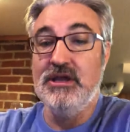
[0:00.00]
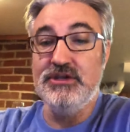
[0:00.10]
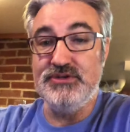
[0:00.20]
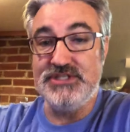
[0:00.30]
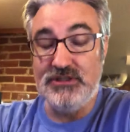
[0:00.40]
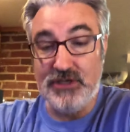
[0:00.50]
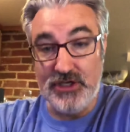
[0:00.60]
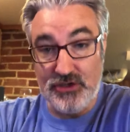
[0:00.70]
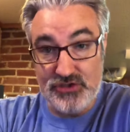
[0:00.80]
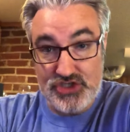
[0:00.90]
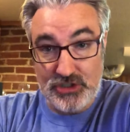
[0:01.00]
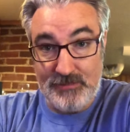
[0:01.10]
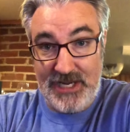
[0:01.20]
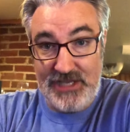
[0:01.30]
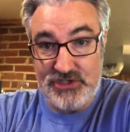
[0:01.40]
You still get a good
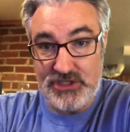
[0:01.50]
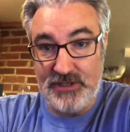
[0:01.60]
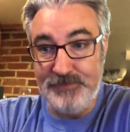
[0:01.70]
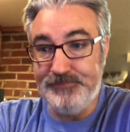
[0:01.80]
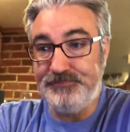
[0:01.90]
germination.